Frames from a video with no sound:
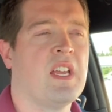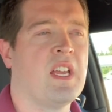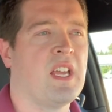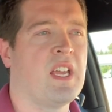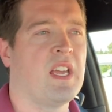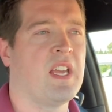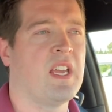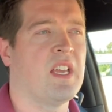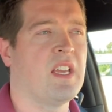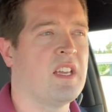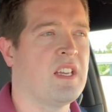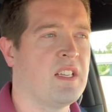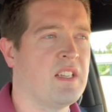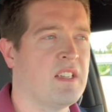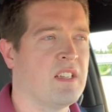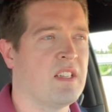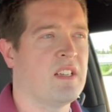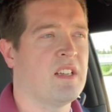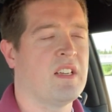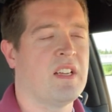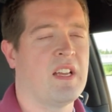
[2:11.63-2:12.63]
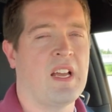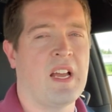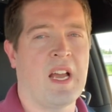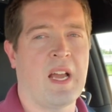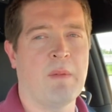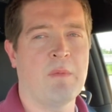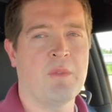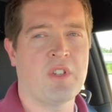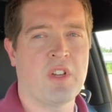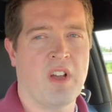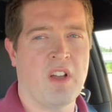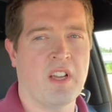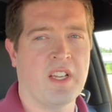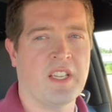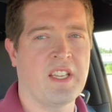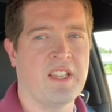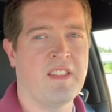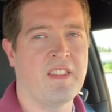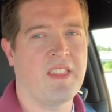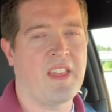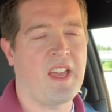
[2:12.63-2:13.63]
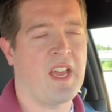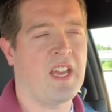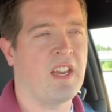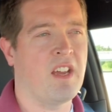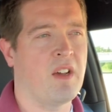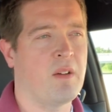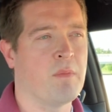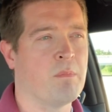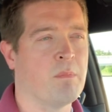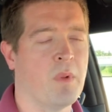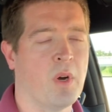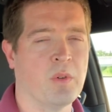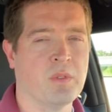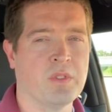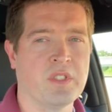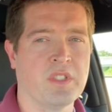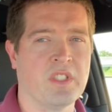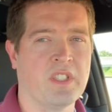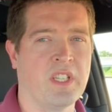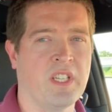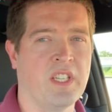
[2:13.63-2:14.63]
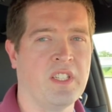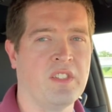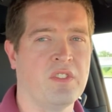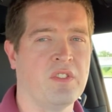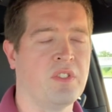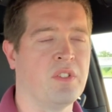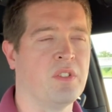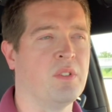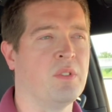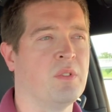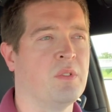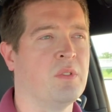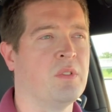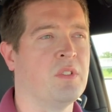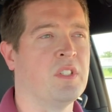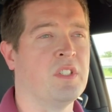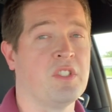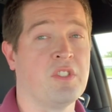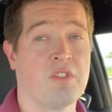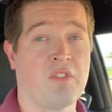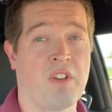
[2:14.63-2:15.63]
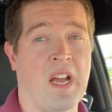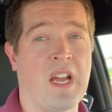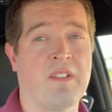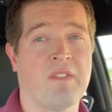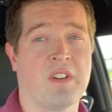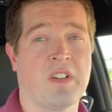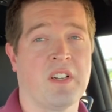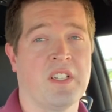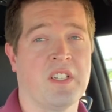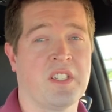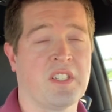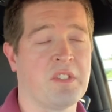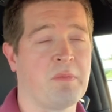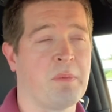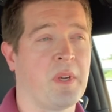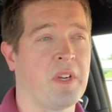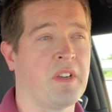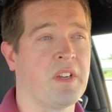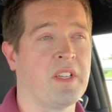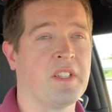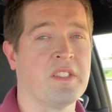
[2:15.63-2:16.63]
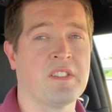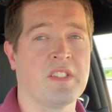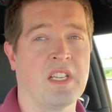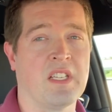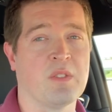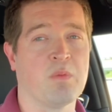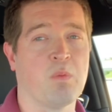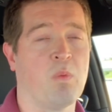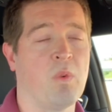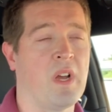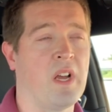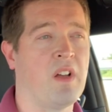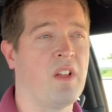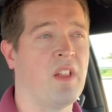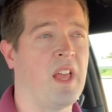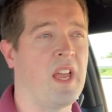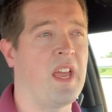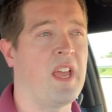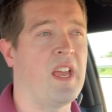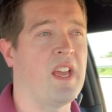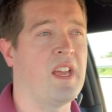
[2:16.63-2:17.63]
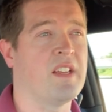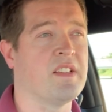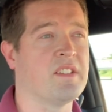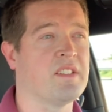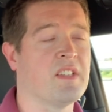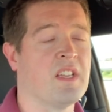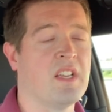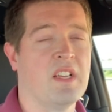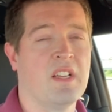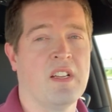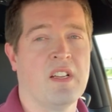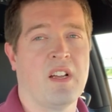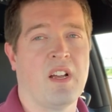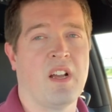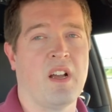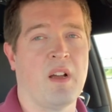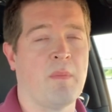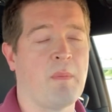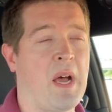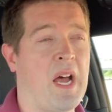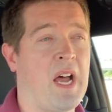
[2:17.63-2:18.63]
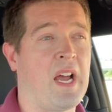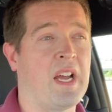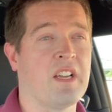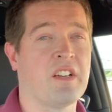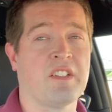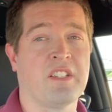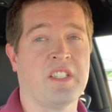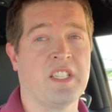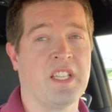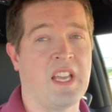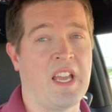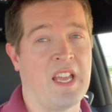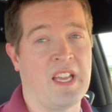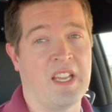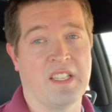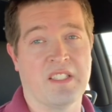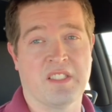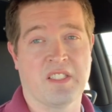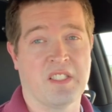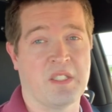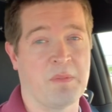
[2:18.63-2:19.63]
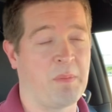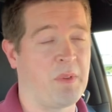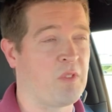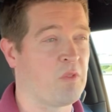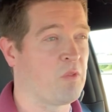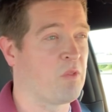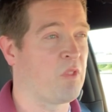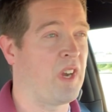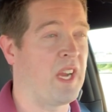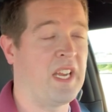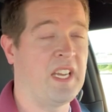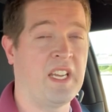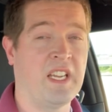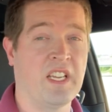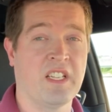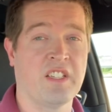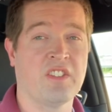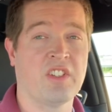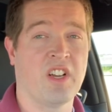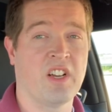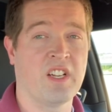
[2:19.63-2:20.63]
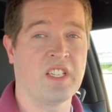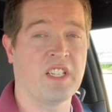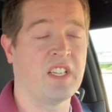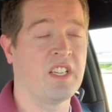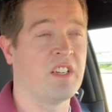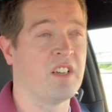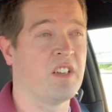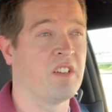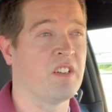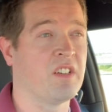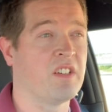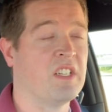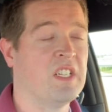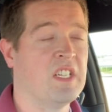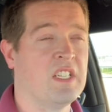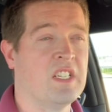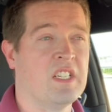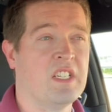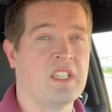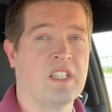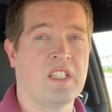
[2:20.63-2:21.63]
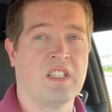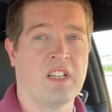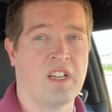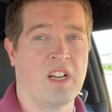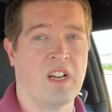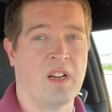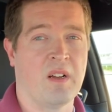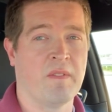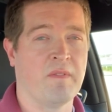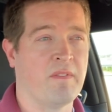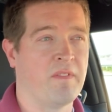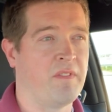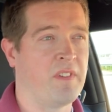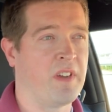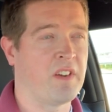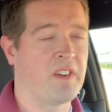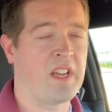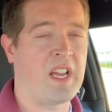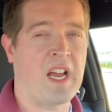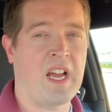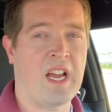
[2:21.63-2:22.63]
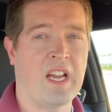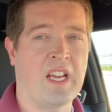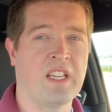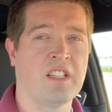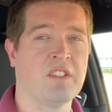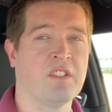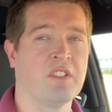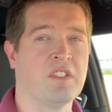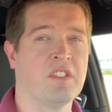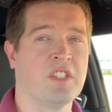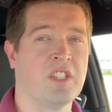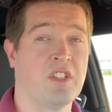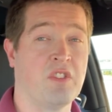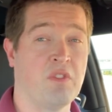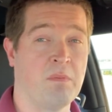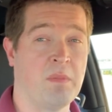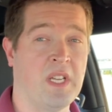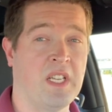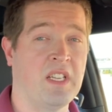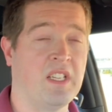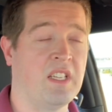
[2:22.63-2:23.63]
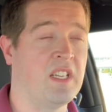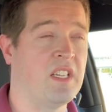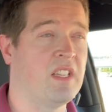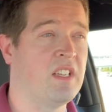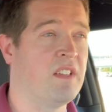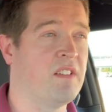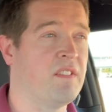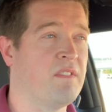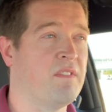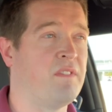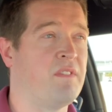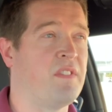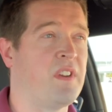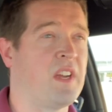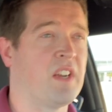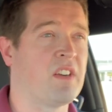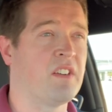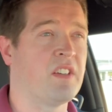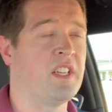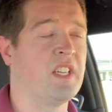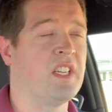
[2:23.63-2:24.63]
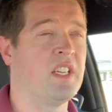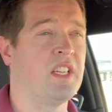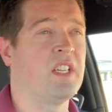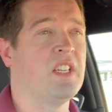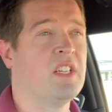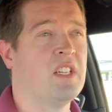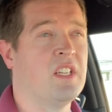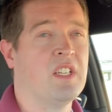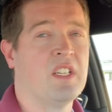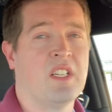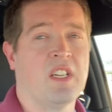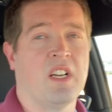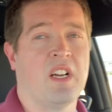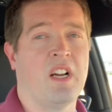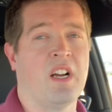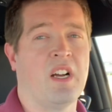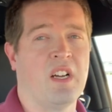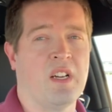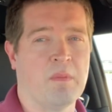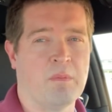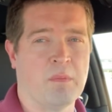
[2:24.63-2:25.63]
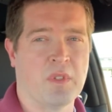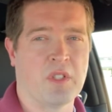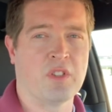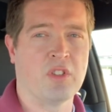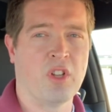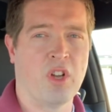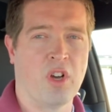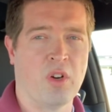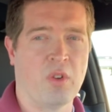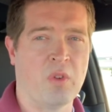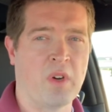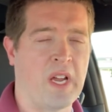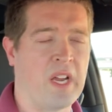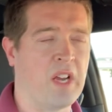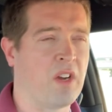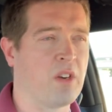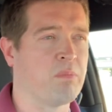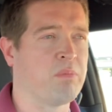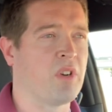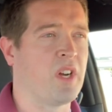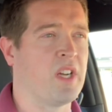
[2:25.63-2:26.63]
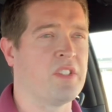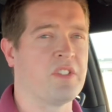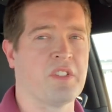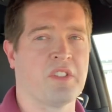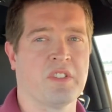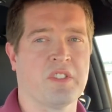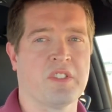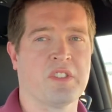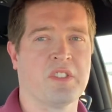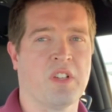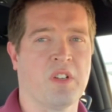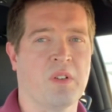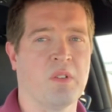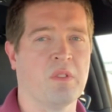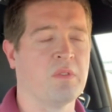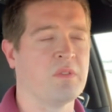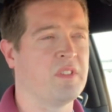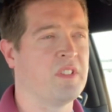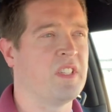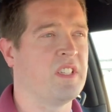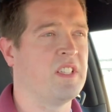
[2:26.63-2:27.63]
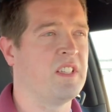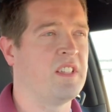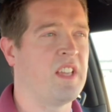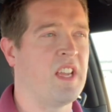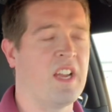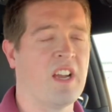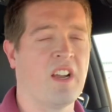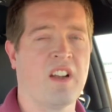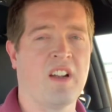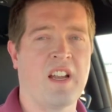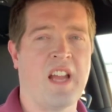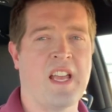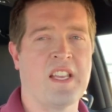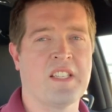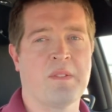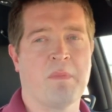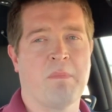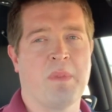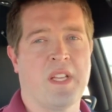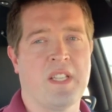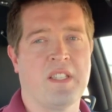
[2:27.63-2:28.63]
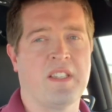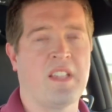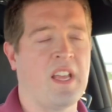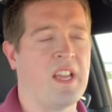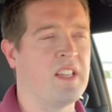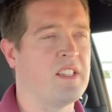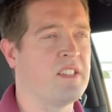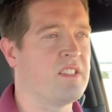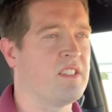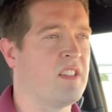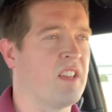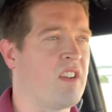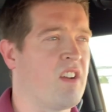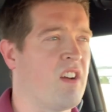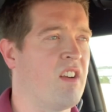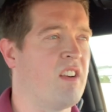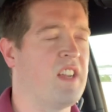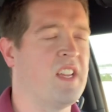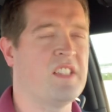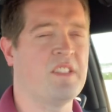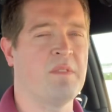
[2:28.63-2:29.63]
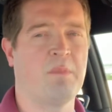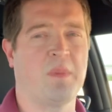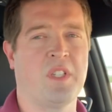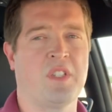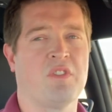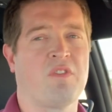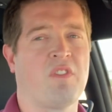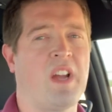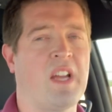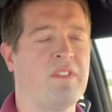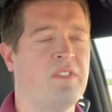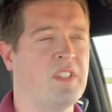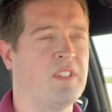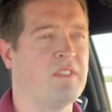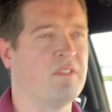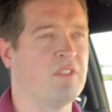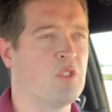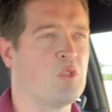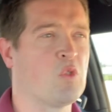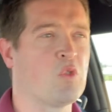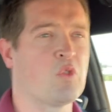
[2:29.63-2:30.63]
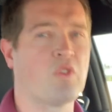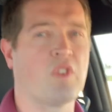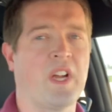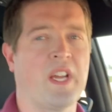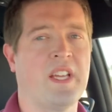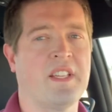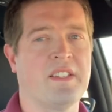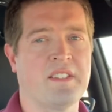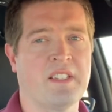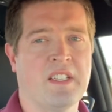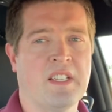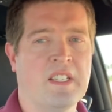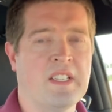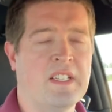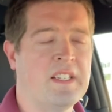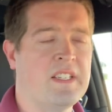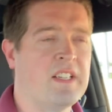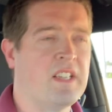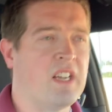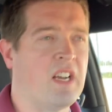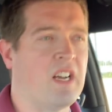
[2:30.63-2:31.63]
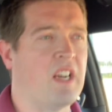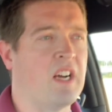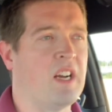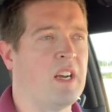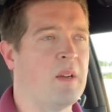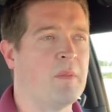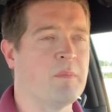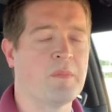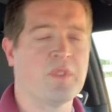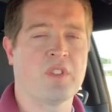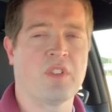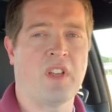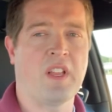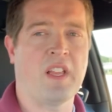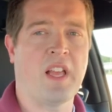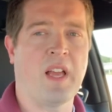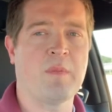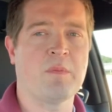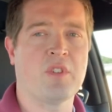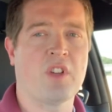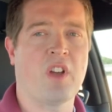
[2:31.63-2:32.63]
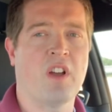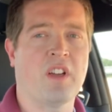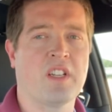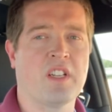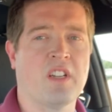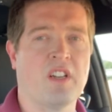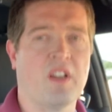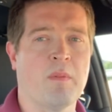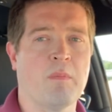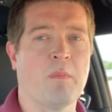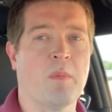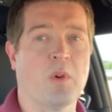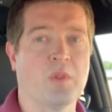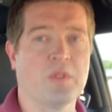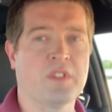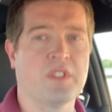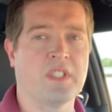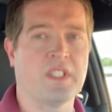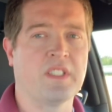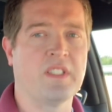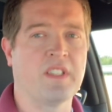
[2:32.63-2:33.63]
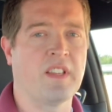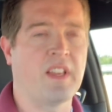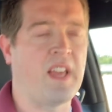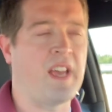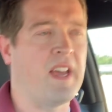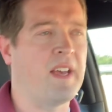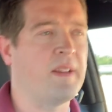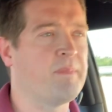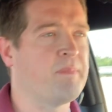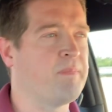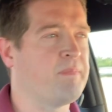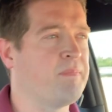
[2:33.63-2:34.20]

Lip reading: And I'm chalking that up mostly to driver inexperience as well as higher DAs. It's been raining a ton here, very high humidity, very low air pressure. So the air hasn't been dense, the car hasn't been driving great. So I'm chalking it up mostly to that.